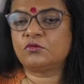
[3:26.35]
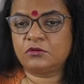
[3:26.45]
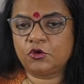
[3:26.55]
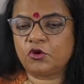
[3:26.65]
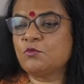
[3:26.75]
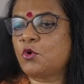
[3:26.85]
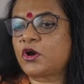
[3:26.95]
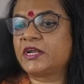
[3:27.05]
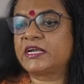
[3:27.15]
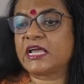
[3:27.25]
during
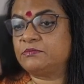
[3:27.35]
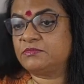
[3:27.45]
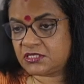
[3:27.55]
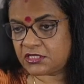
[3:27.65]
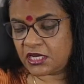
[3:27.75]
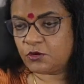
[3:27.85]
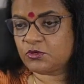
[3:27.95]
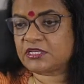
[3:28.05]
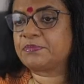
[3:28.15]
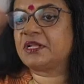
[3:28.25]
modern times, it was up till